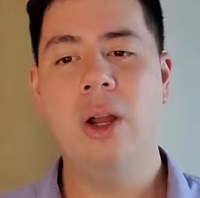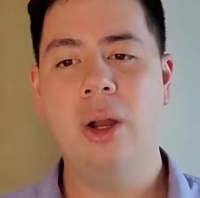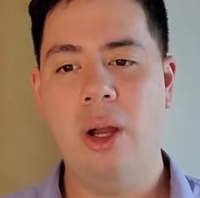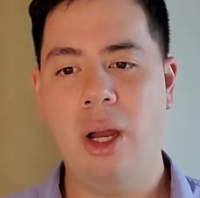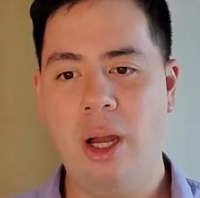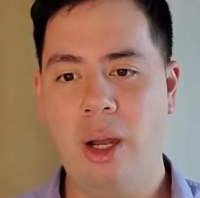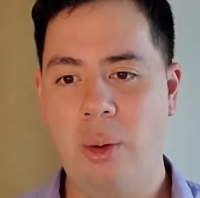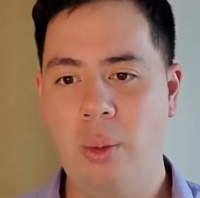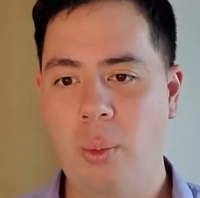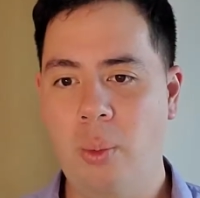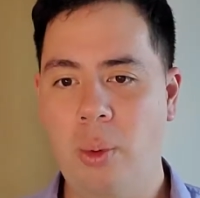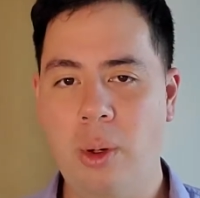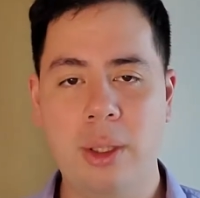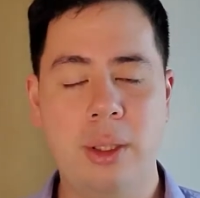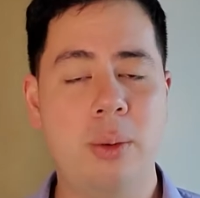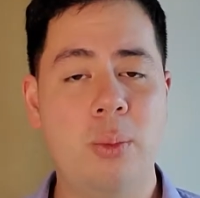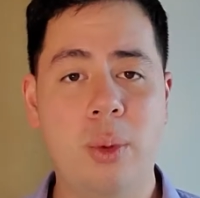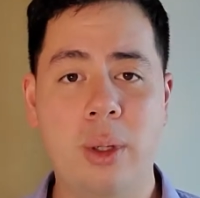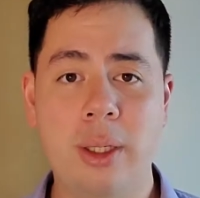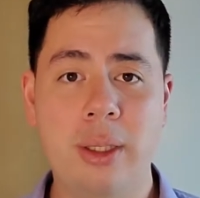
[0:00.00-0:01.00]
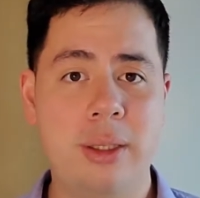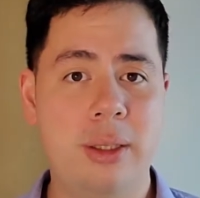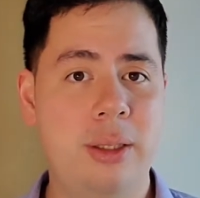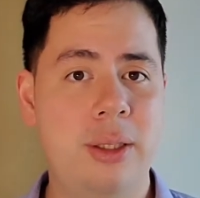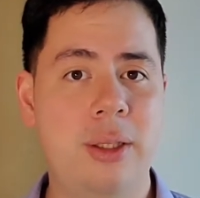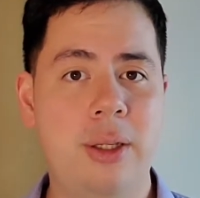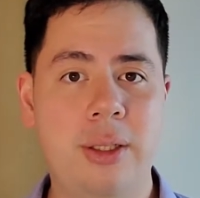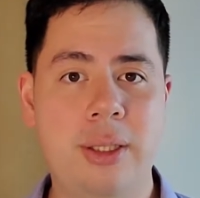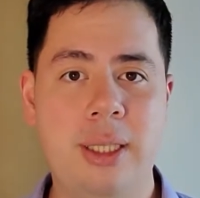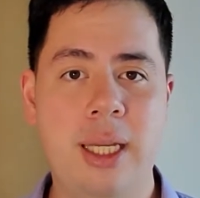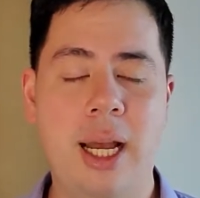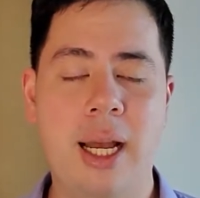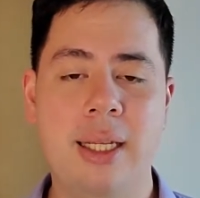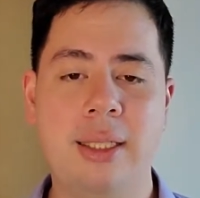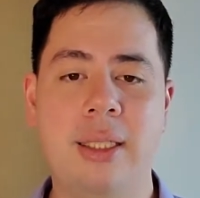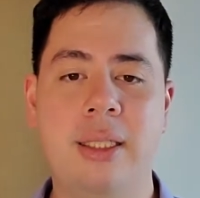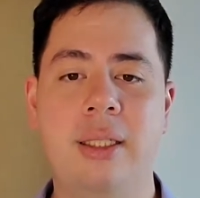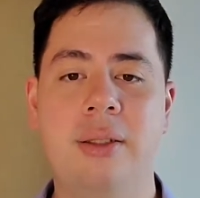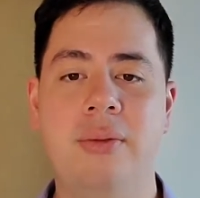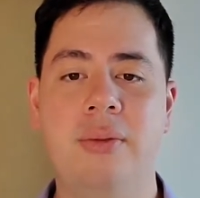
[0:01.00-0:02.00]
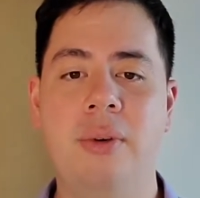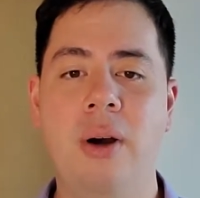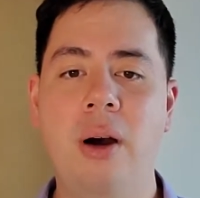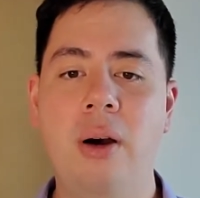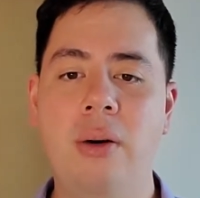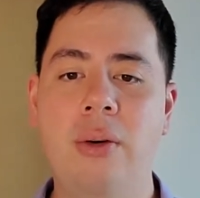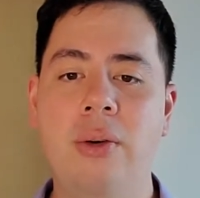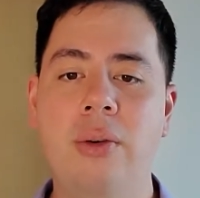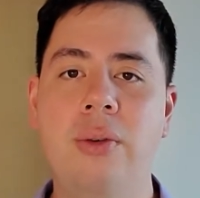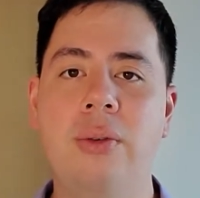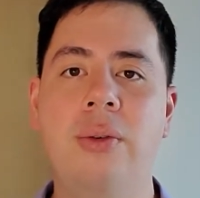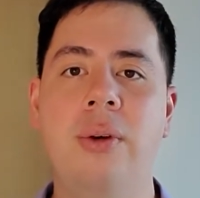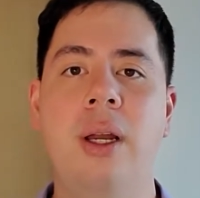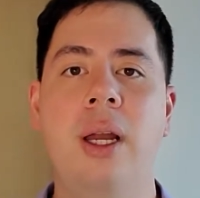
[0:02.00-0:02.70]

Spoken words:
What do those tasks involve?